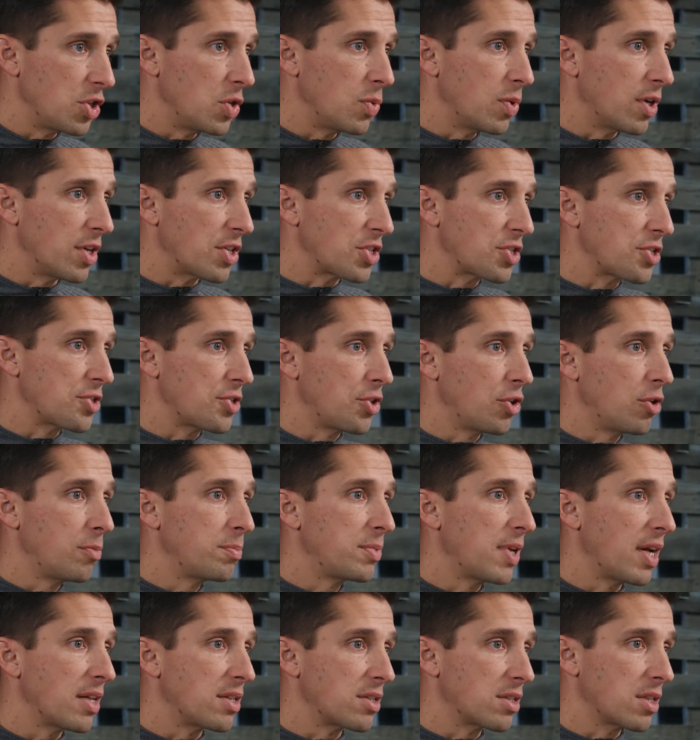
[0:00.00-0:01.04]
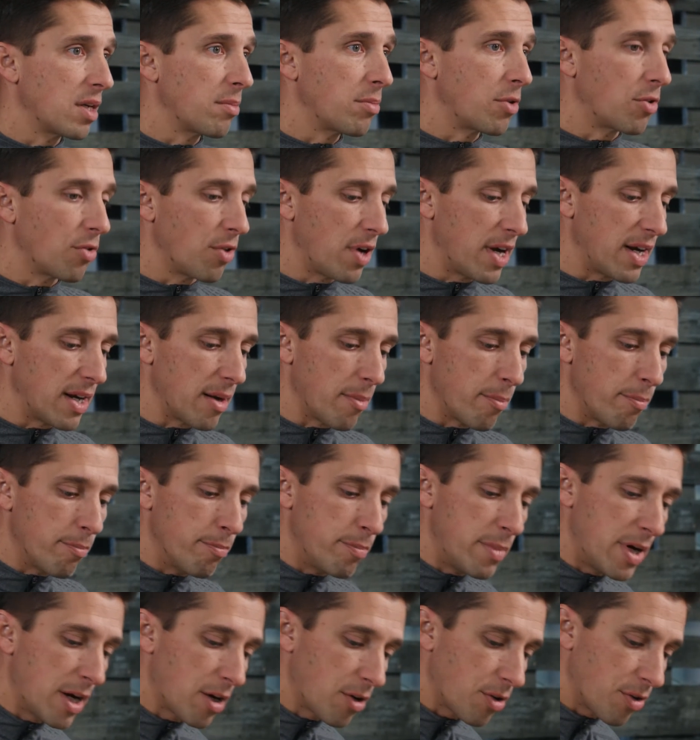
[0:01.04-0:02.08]
you want to slope that subgrade
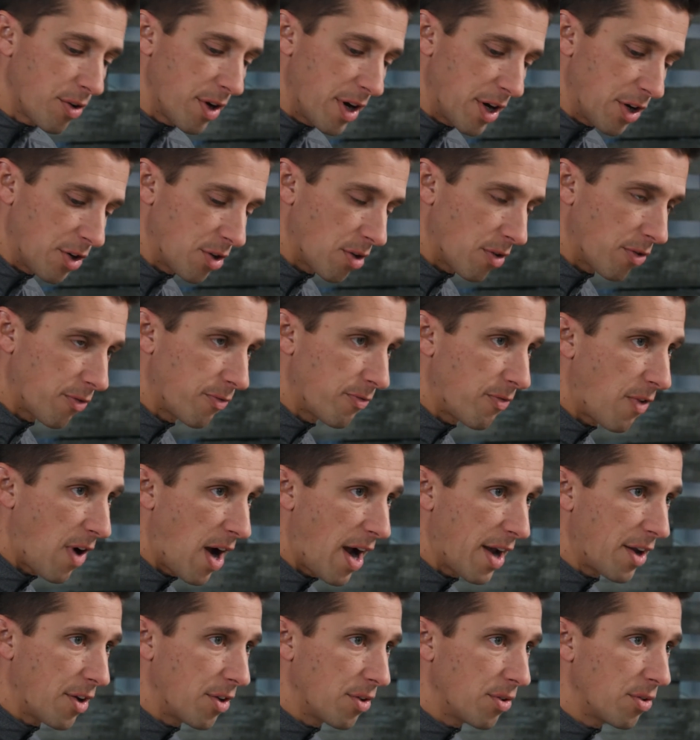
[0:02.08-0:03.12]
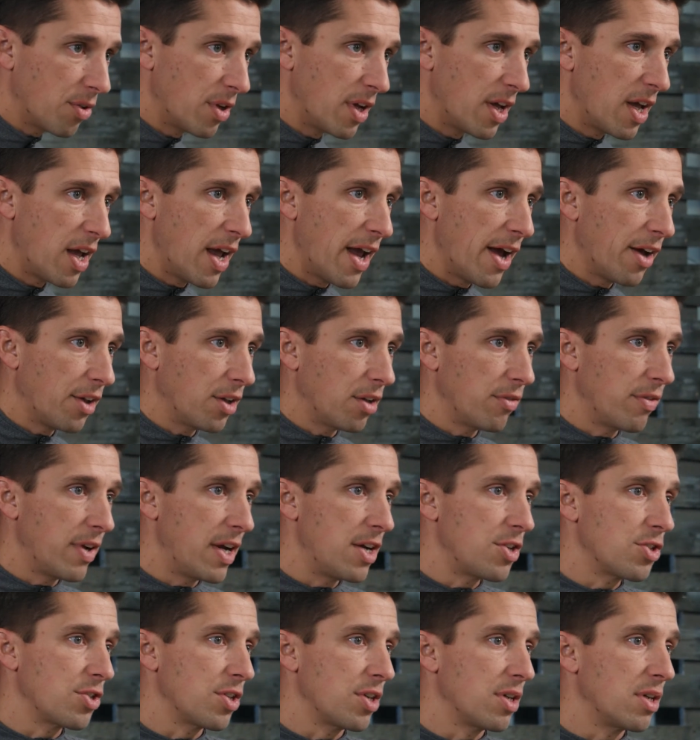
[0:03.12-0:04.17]
mirroring your final
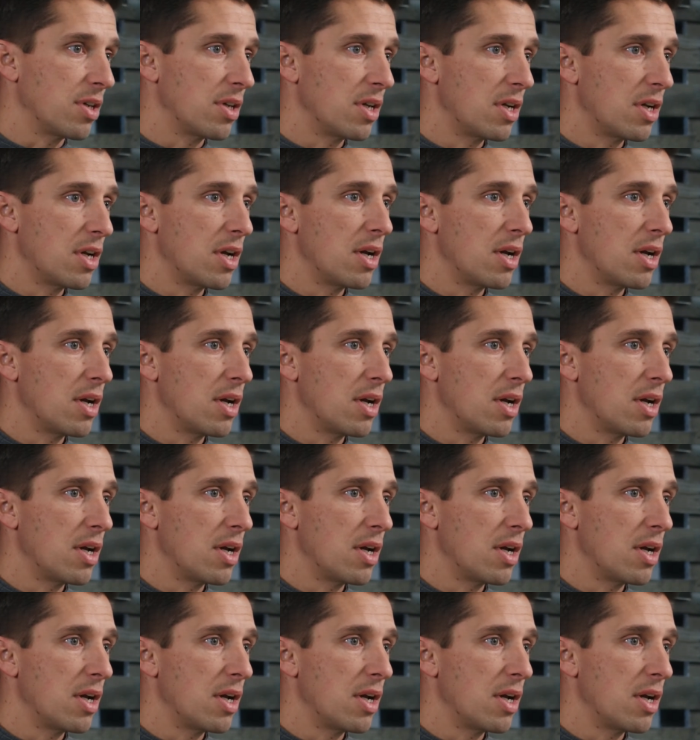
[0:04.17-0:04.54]
elevation